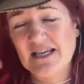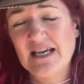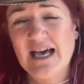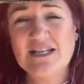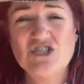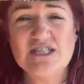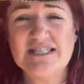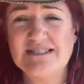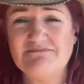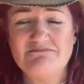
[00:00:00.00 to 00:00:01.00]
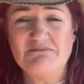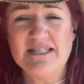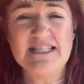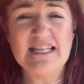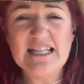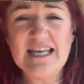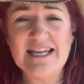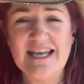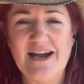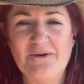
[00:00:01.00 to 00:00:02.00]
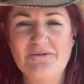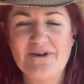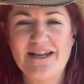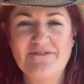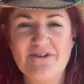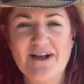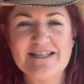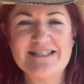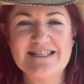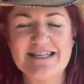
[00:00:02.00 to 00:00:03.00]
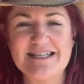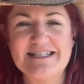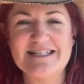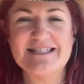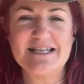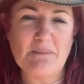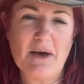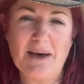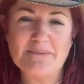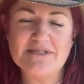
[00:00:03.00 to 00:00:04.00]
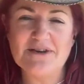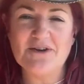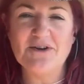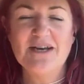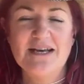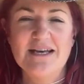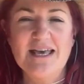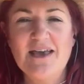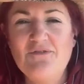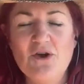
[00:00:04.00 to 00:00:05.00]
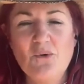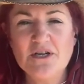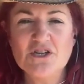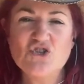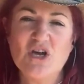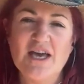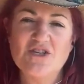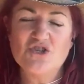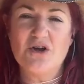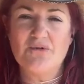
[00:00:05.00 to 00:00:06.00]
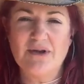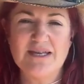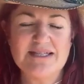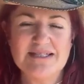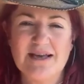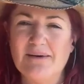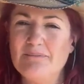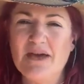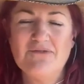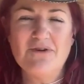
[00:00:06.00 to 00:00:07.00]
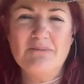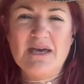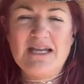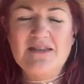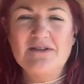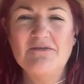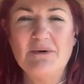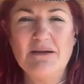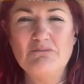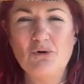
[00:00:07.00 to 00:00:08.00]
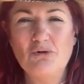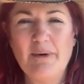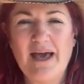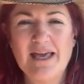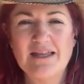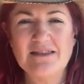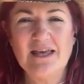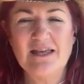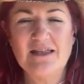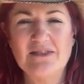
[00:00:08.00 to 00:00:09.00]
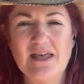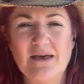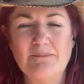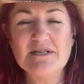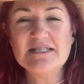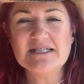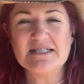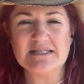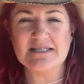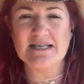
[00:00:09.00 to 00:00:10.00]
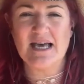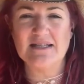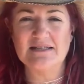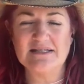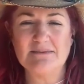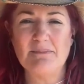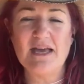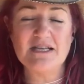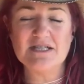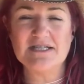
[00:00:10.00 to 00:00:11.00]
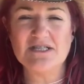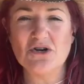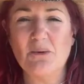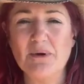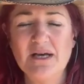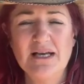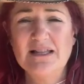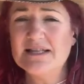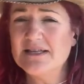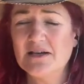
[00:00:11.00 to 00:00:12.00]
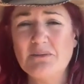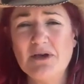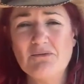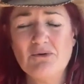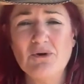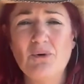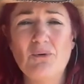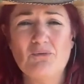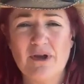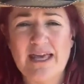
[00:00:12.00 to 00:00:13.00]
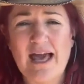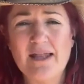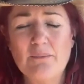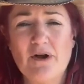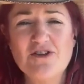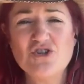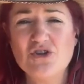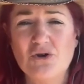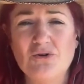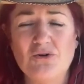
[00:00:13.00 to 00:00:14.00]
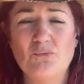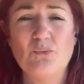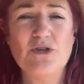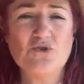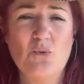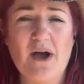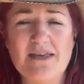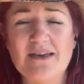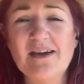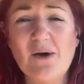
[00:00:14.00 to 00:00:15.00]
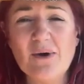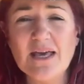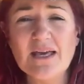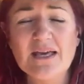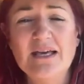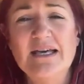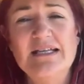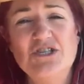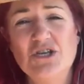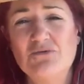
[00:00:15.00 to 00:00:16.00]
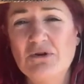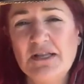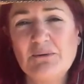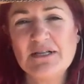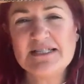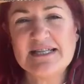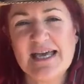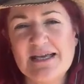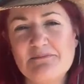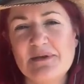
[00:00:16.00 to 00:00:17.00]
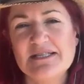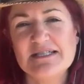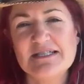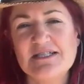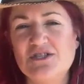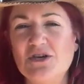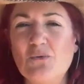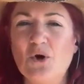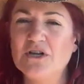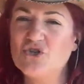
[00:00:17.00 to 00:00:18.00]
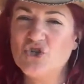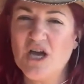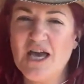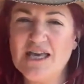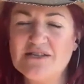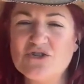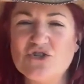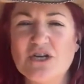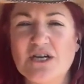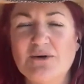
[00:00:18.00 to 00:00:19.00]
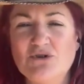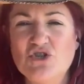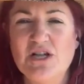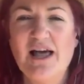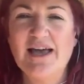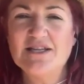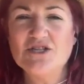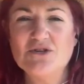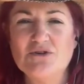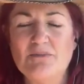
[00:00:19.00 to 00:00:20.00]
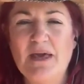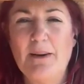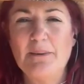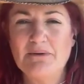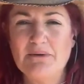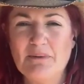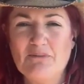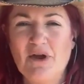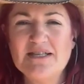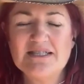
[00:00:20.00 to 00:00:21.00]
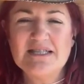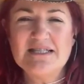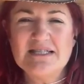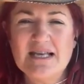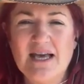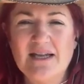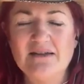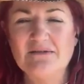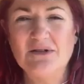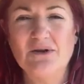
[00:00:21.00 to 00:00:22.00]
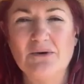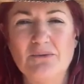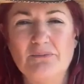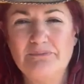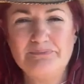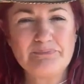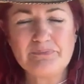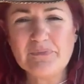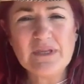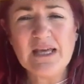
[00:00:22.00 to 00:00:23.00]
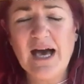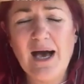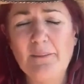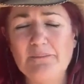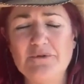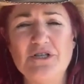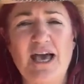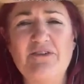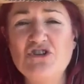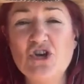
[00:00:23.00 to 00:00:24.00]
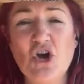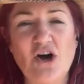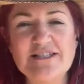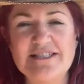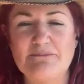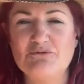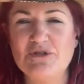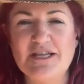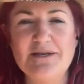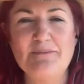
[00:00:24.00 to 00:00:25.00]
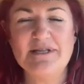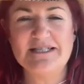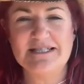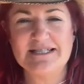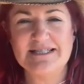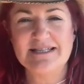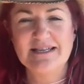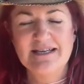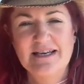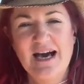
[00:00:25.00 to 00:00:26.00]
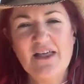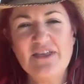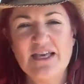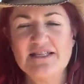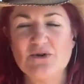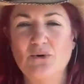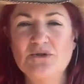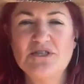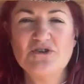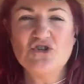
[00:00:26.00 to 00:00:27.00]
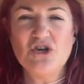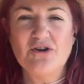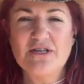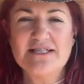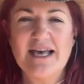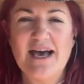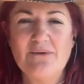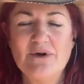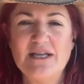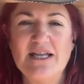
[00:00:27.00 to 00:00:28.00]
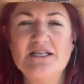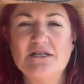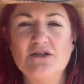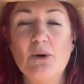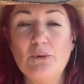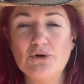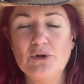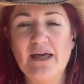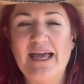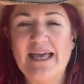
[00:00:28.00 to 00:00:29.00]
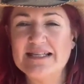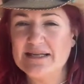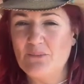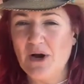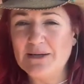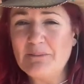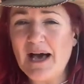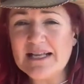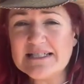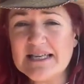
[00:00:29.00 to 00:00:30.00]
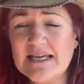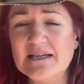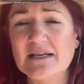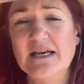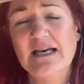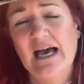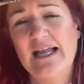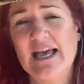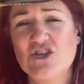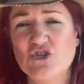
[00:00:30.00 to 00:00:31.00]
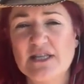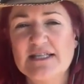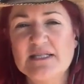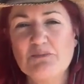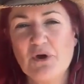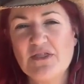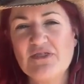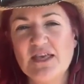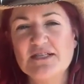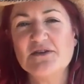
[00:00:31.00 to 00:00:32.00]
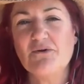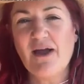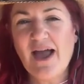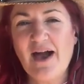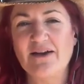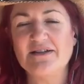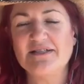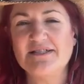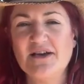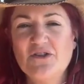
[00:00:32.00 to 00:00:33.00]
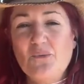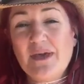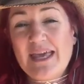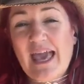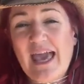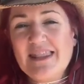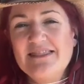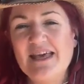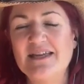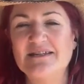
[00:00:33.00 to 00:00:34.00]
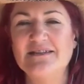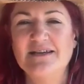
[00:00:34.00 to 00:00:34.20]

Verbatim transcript: it's just sitting there now ready for us to, to step up. So if you want to change careers, uh, for many that have been pulled back in their, their businesses and made to stop, there's going to be a real recalibration on which way you're going. Do you really want to stay in business? Do you want to change? Would you like to be able to embrace this and, you know, um, have a new concept within your business? I think it's also shown us how we need to not put all our eggs in one basket and actually spread things around so that we can then